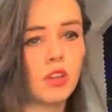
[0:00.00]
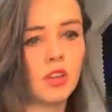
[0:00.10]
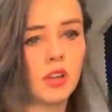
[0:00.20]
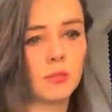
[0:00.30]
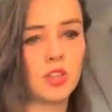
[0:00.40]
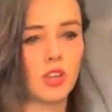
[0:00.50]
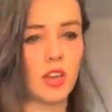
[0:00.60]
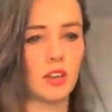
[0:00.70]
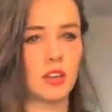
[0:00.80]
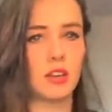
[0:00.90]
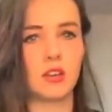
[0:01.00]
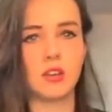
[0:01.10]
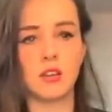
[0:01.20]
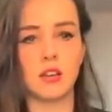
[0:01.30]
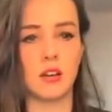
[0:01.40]
Let me check.
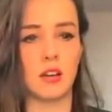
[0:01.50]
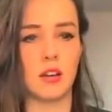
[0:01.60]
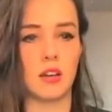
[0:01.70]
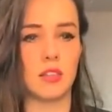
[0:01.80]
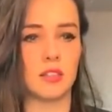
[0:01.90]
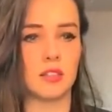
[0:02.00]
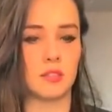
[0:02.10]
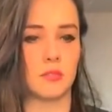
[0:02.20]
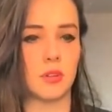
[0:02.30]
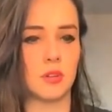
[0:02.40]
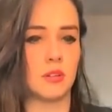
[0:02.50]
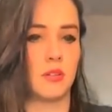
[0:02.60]
I think this one.